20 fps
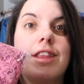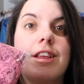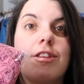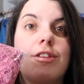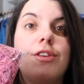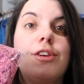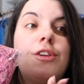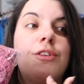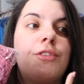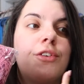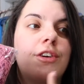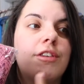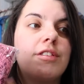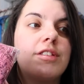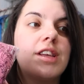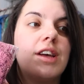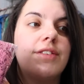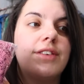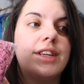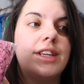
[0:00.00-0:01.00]
This sold for
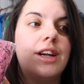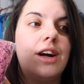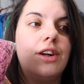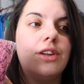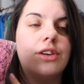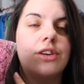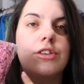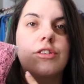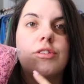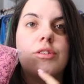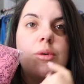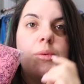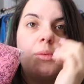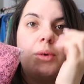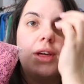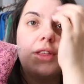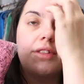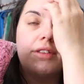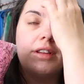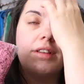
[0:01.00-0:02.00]
$7
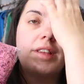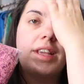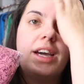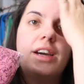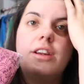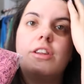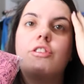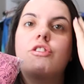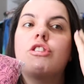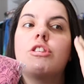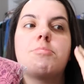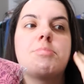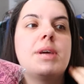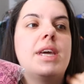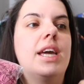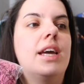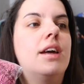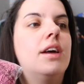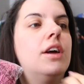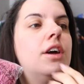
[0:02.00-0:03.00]
with discounted
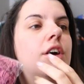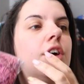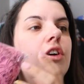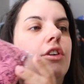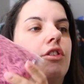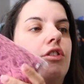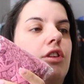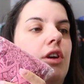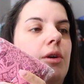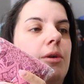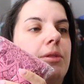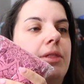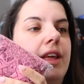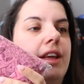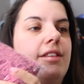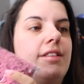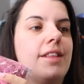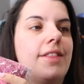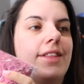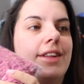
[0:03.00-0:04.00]
shipping. So
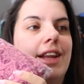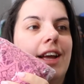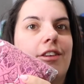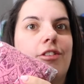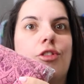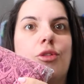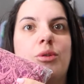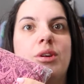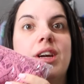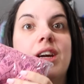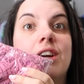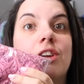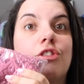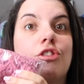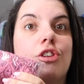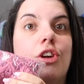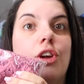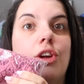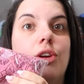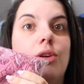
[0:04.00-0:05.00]
this and the next three I'm going to
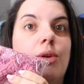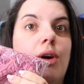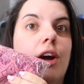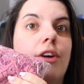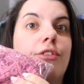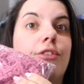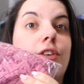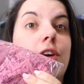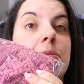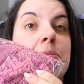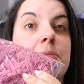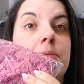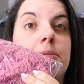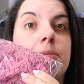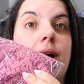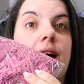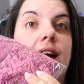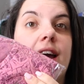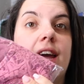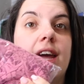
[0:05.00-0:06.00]
show you are
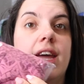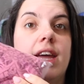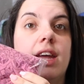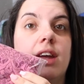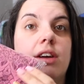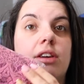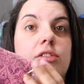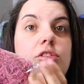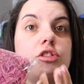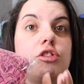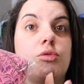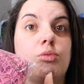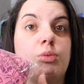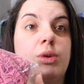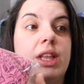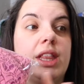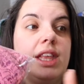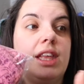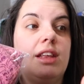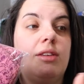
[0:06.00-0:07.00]
from my
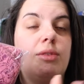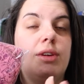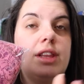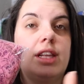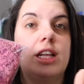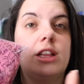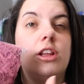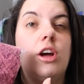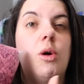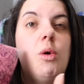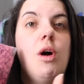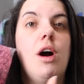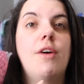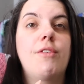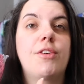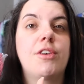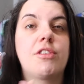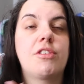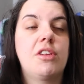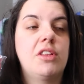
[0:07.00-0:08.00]
really, really low
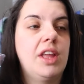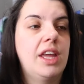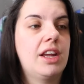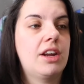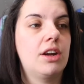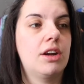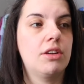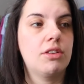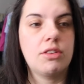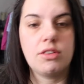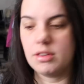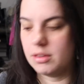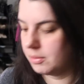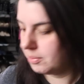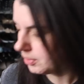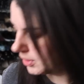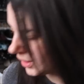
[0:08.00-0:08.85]
offers to likers.